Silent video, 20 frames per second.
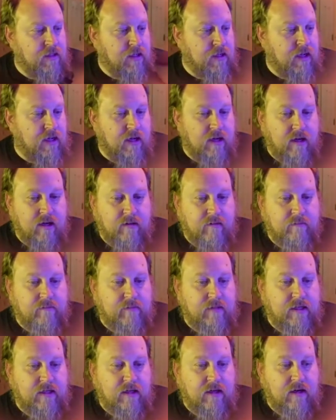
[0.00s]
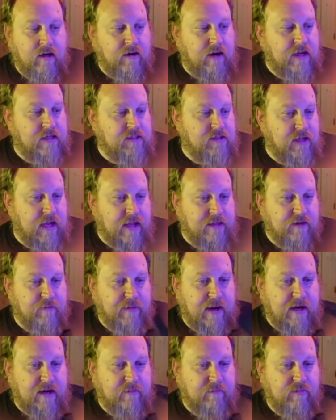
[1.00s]
All right, so yeah, they're
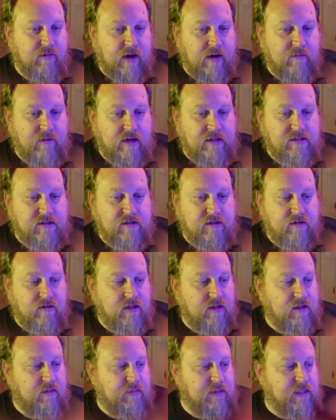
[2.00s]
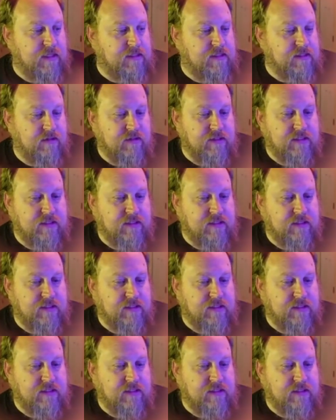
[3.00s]
painted bright red, so they're a little bit easier to